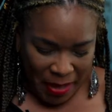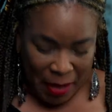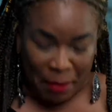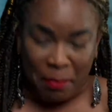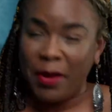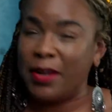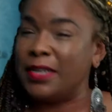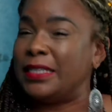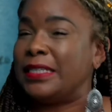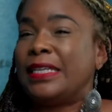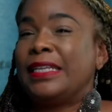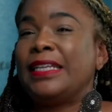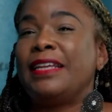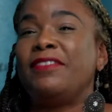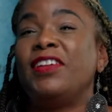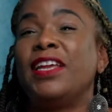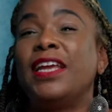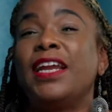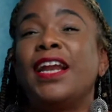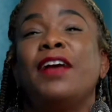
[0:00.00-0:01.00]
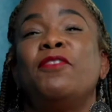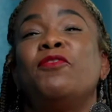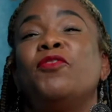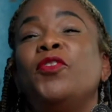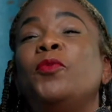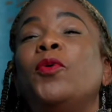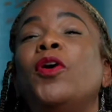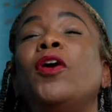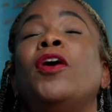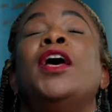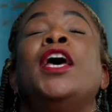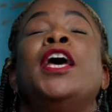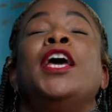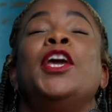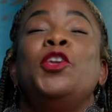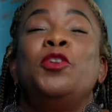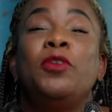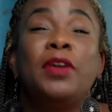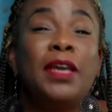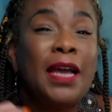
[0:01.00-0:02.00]
black person living in an unfree world.
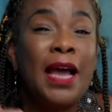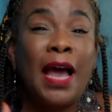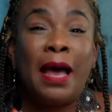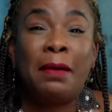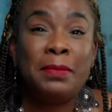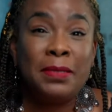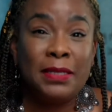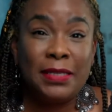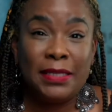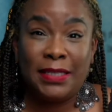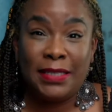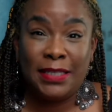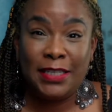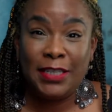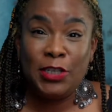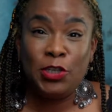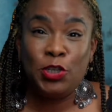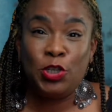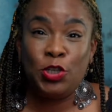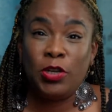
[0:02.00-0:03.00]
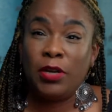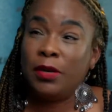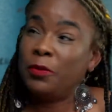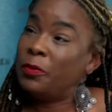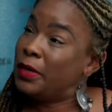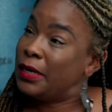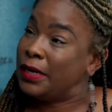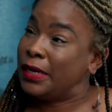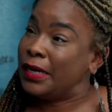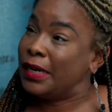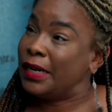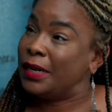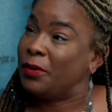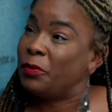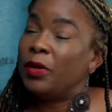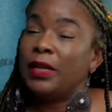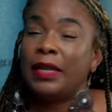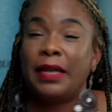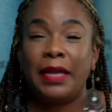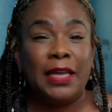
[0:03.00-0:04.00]
You can cop this T-shirt when,
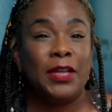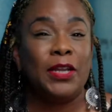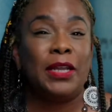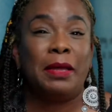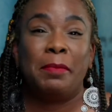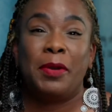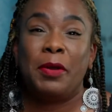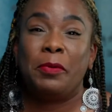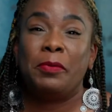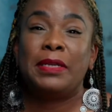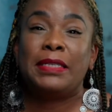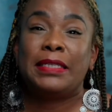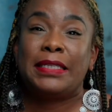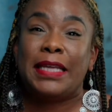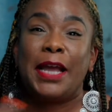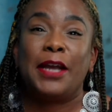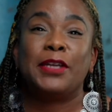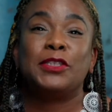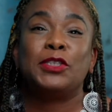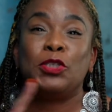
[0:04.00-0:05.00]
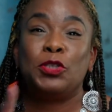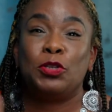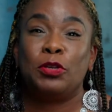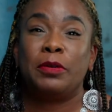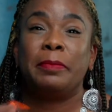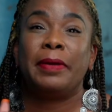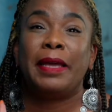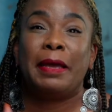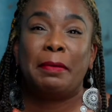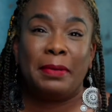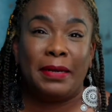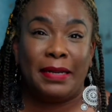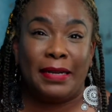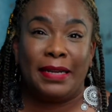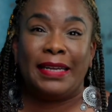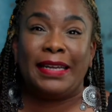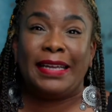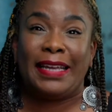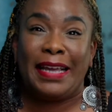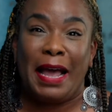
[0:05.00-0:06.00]
he'll let me know when this airs. You'll be able
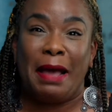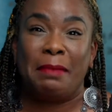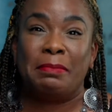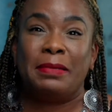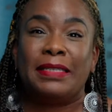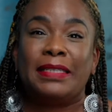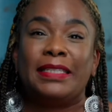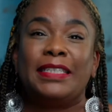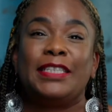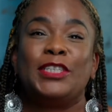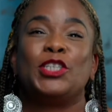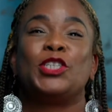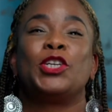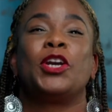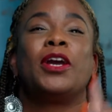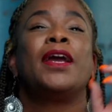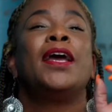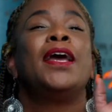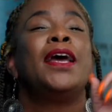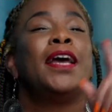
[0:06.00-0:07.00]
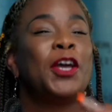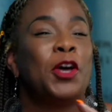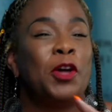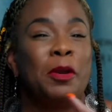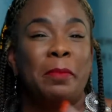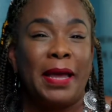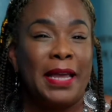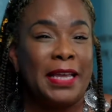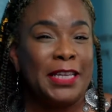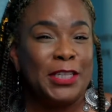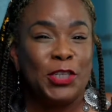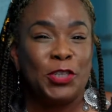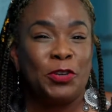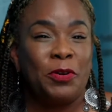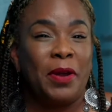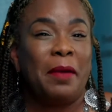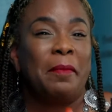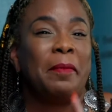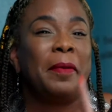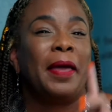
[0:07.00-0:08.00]
to cop this T-shirt. Go to my
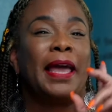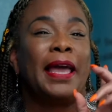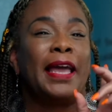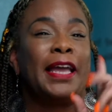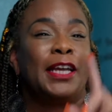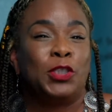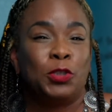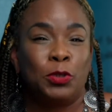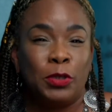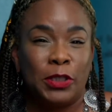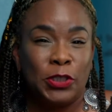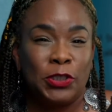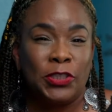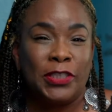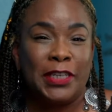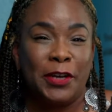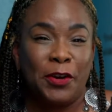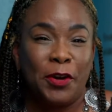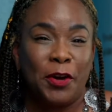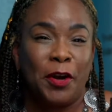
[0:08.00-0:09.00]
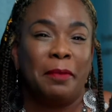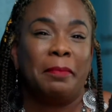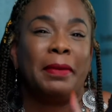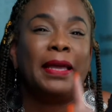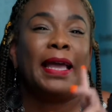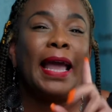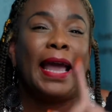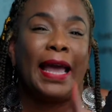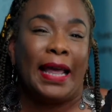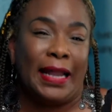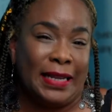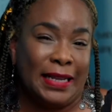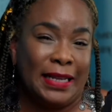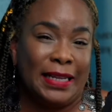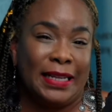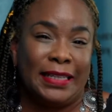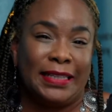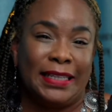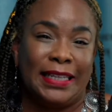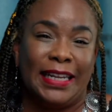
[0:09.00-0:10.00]
Instagram page, TENNILE IRBY, and
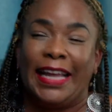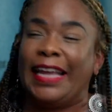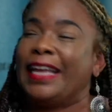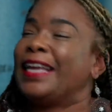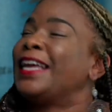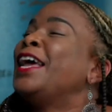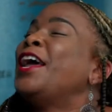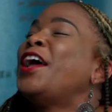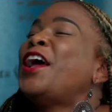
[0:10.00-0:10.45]
click the link.